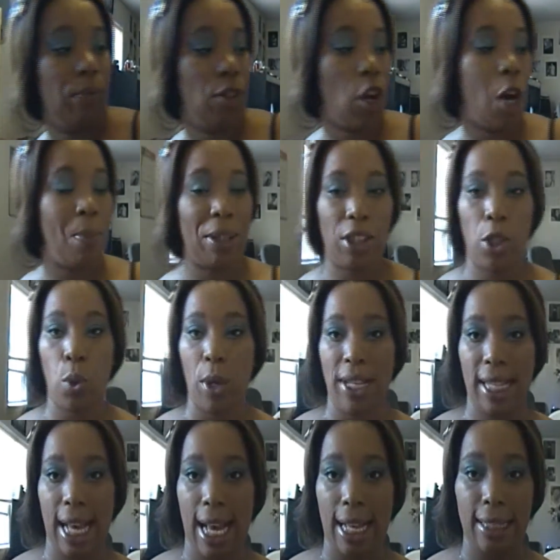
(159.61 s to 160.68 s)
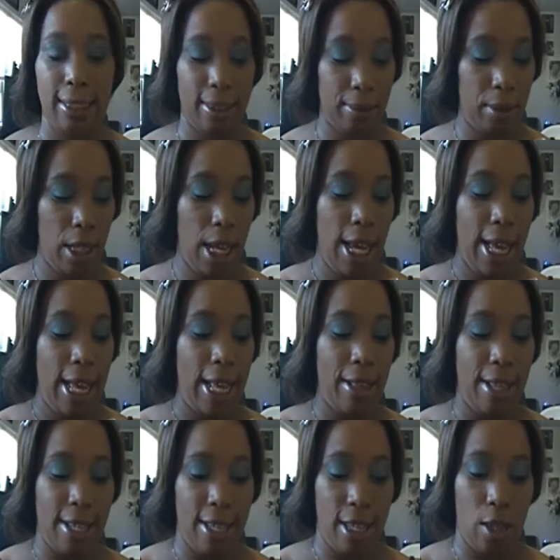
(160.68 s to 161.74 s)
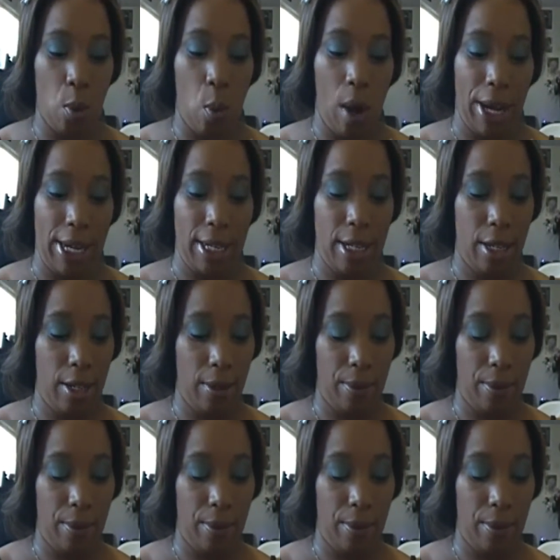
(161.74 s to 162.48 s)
Sorry about the noise, guys. And this is the white.